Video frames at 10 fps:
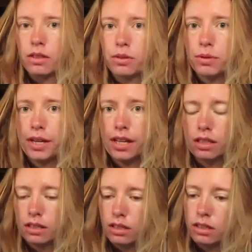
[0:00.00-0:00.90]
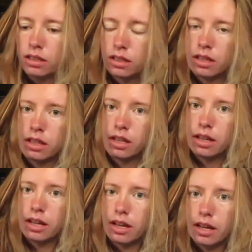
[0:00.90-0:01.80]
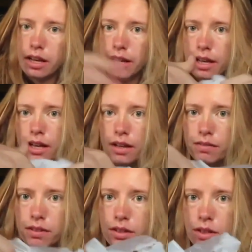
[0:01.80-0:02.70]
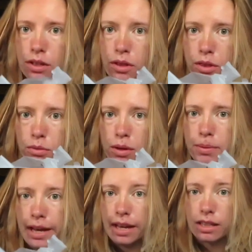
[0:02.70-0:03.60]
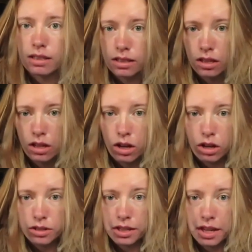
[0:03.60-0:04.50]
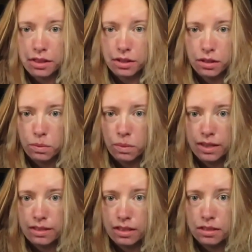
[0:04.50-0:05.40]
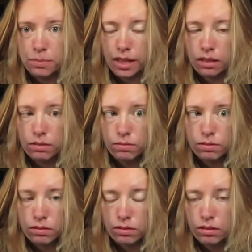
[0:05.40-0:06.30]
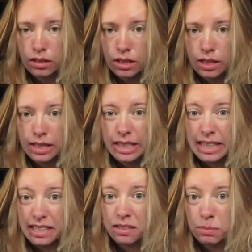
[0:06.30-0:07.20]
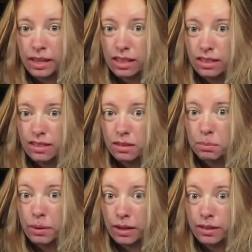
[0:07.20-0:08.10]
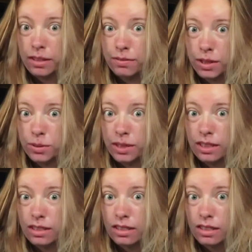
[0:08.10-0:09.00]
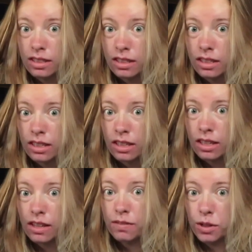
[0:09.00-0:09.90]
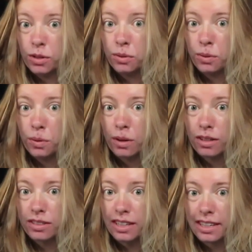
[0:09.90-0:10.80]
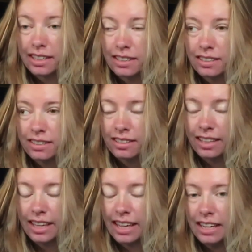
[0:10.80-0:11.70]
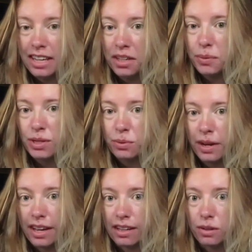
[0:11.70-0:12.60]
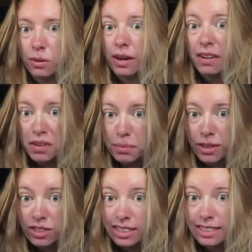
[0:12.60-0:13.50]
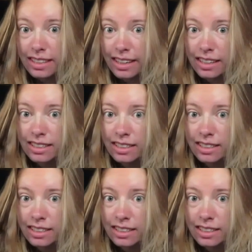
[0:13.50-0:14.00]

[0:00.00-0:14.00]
Two. 3. I have 3 bags altogether. What does this mean? This means bodily fluids. If you are sick in any which way or have an emergency,